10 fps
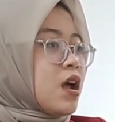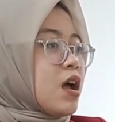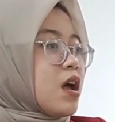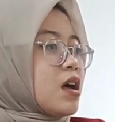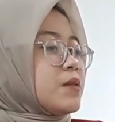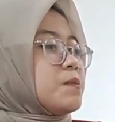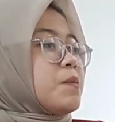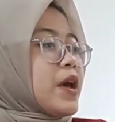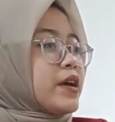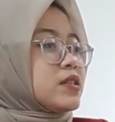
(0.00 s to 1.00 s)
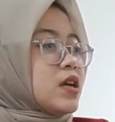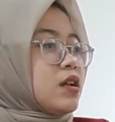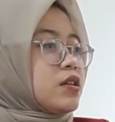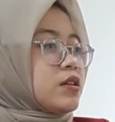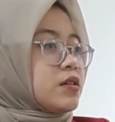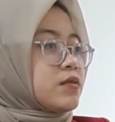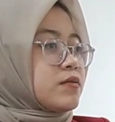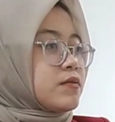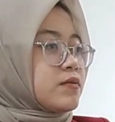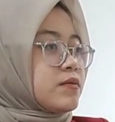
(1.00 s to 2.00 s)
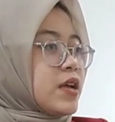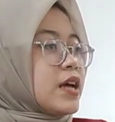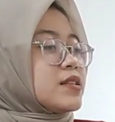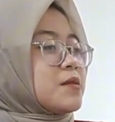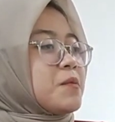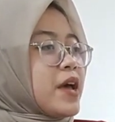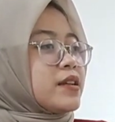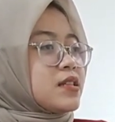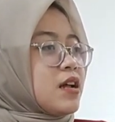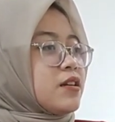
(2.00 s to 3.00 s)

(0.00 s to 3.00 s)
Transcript: of bank teller as a bank teller.